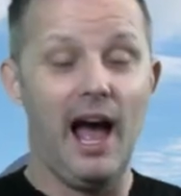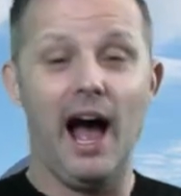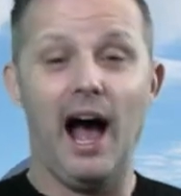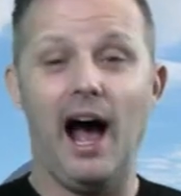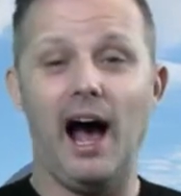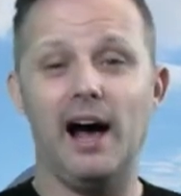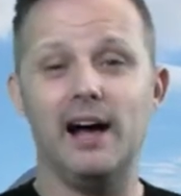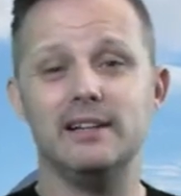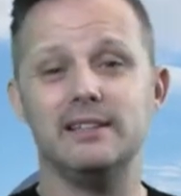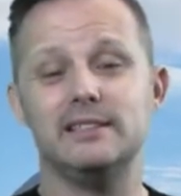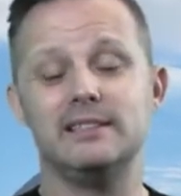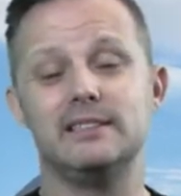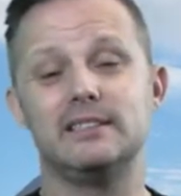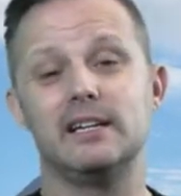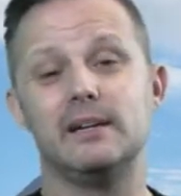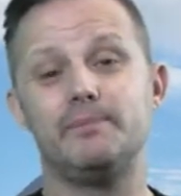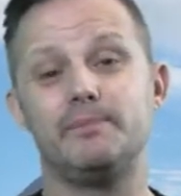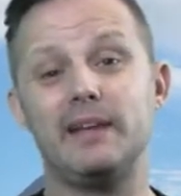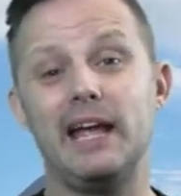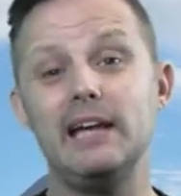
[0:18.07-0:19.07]

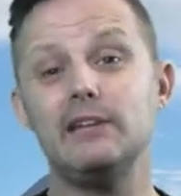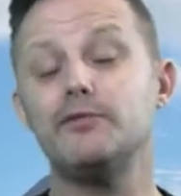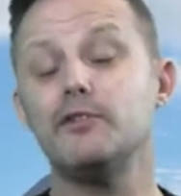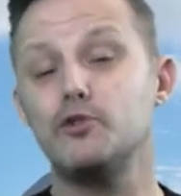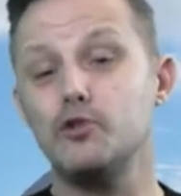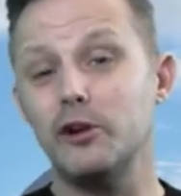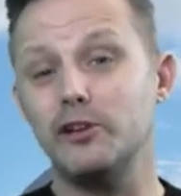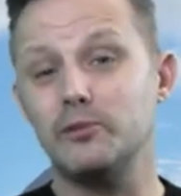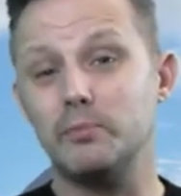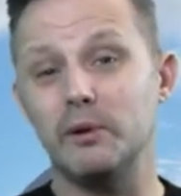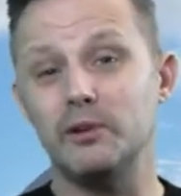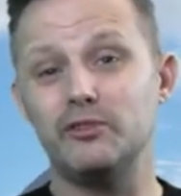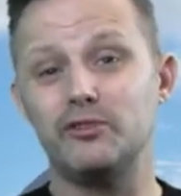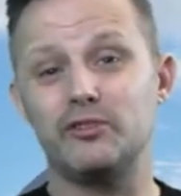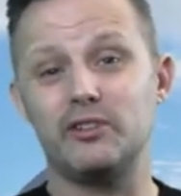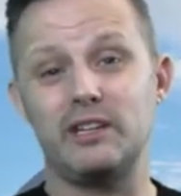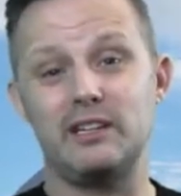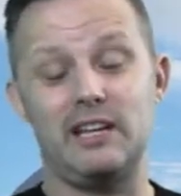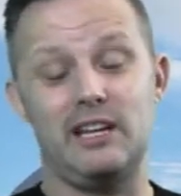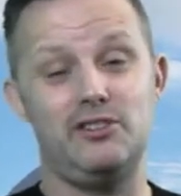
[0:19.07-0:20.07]
And it's for
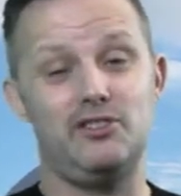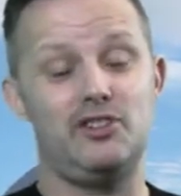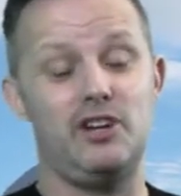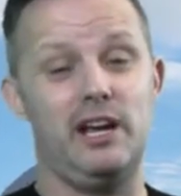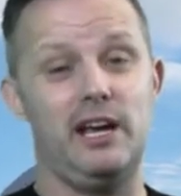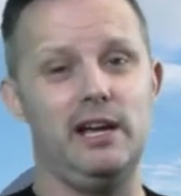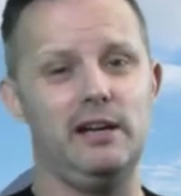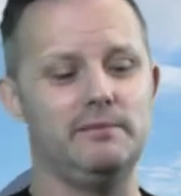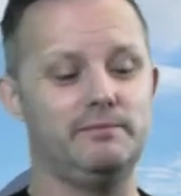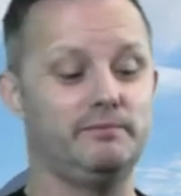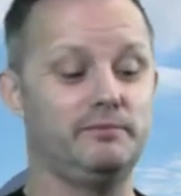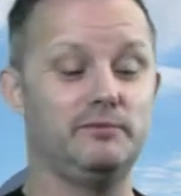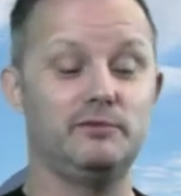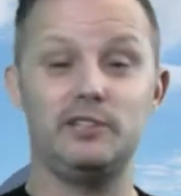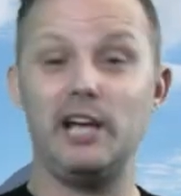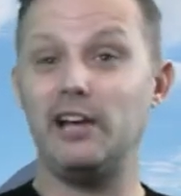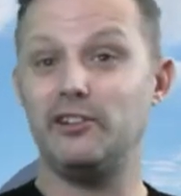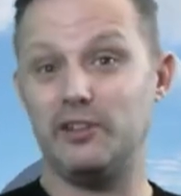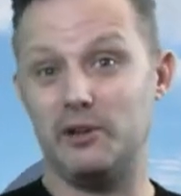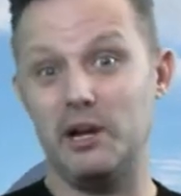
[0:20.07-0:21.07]
Christmas this year.
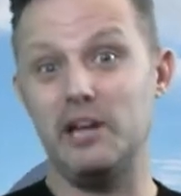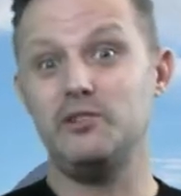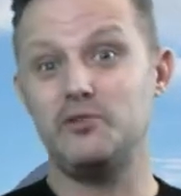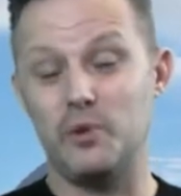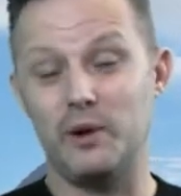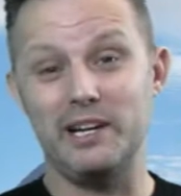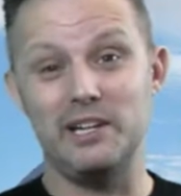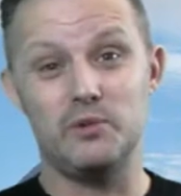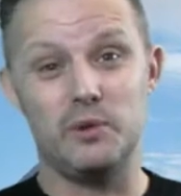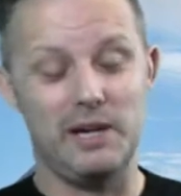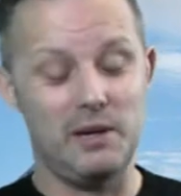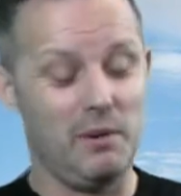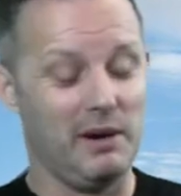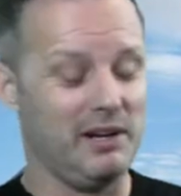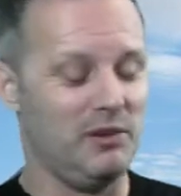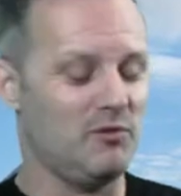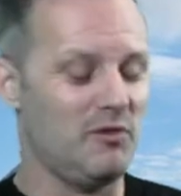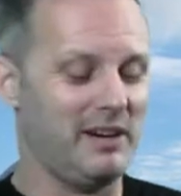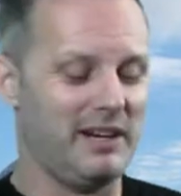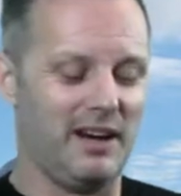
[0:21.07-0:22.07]
Yes, it is 2021
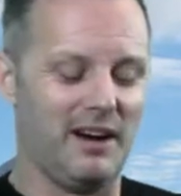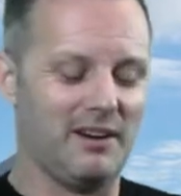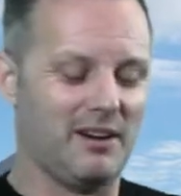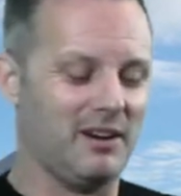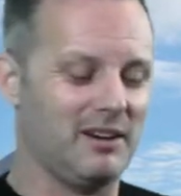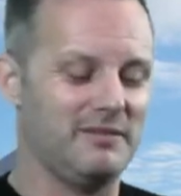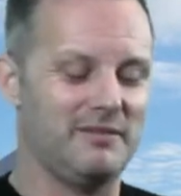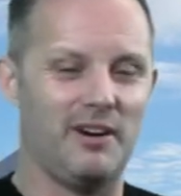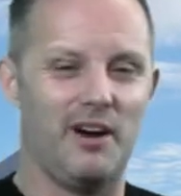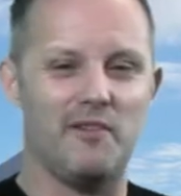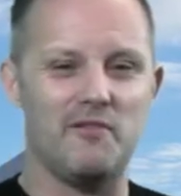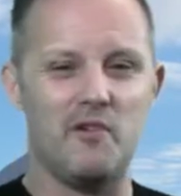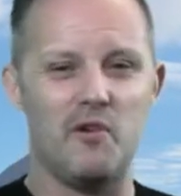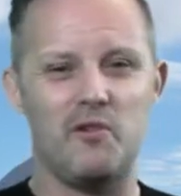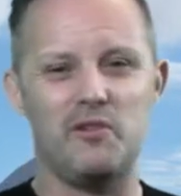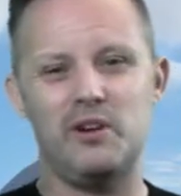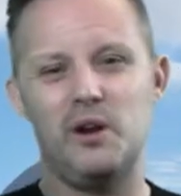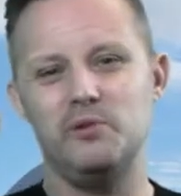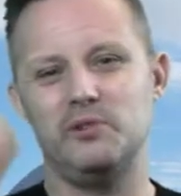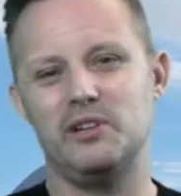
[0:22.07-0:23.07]
already. I'm
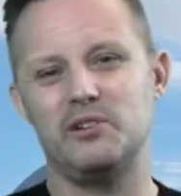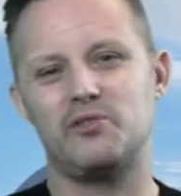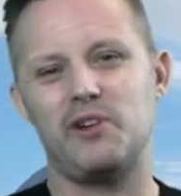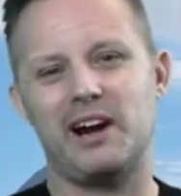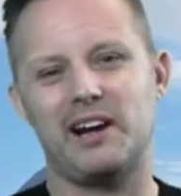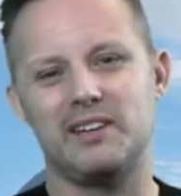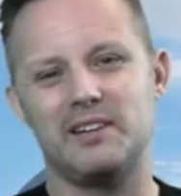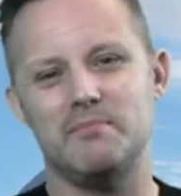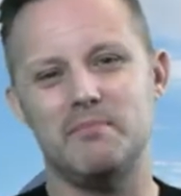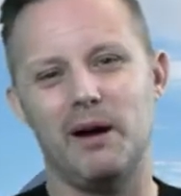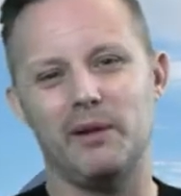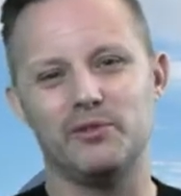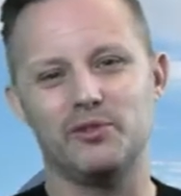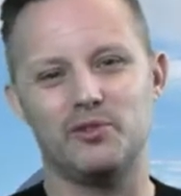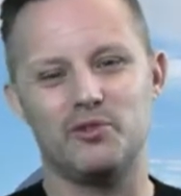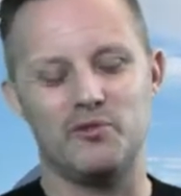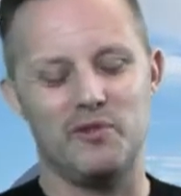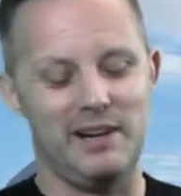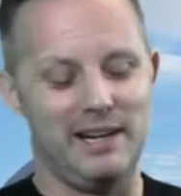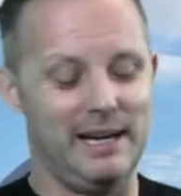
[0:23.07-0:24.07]
losing track of the months
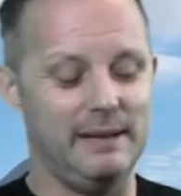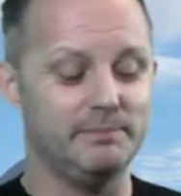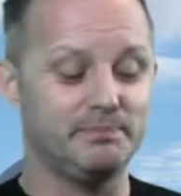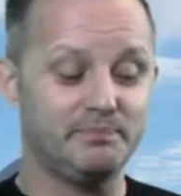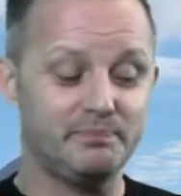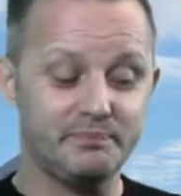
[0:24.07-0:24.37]
already.